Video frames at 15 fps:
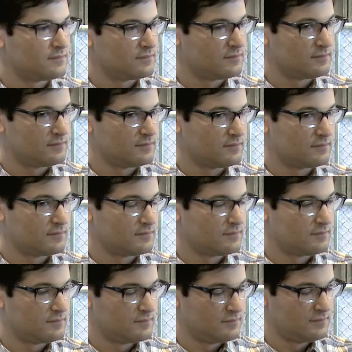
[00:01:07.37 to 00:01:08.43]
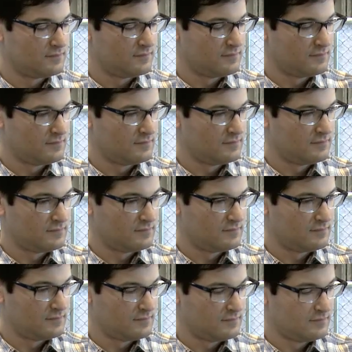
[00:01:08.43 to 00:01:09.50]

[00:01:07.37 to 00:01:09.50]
The person shown says nothing.